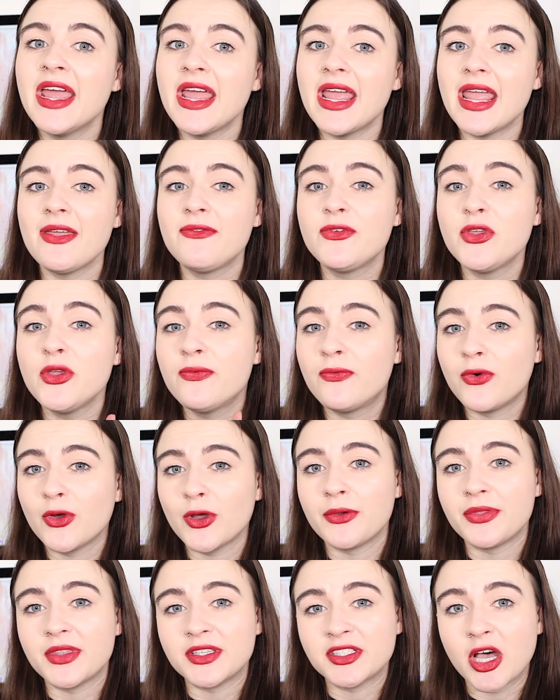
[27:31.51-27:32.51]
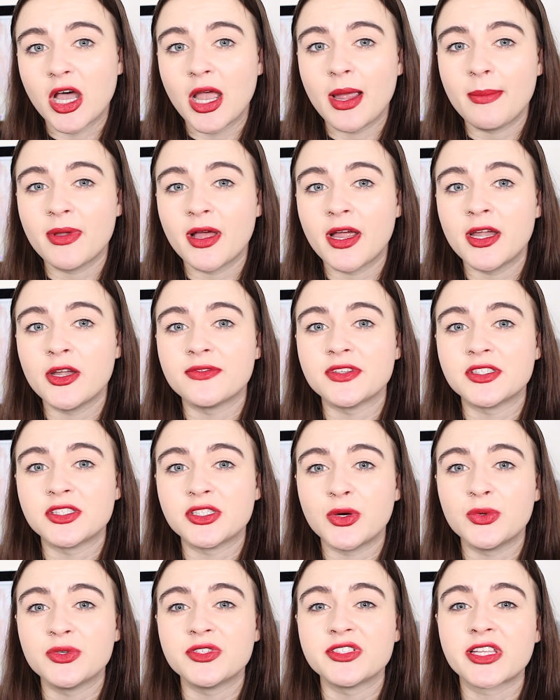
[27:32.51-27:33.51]
if you follow the timeline of the
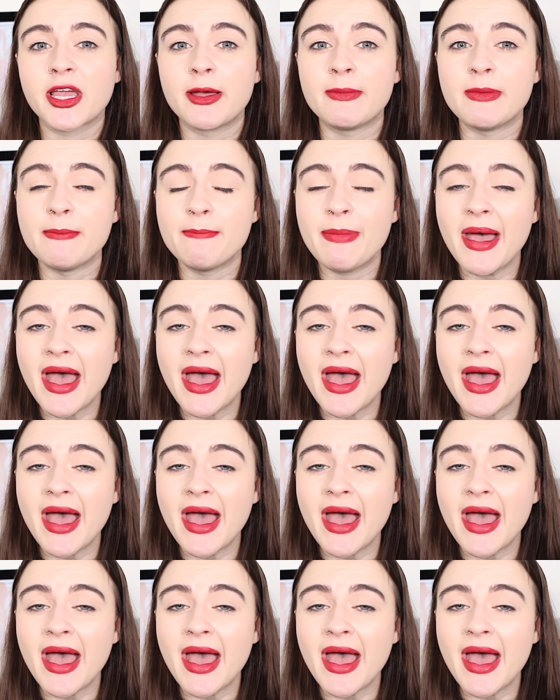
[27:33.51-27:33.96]
soldiers coming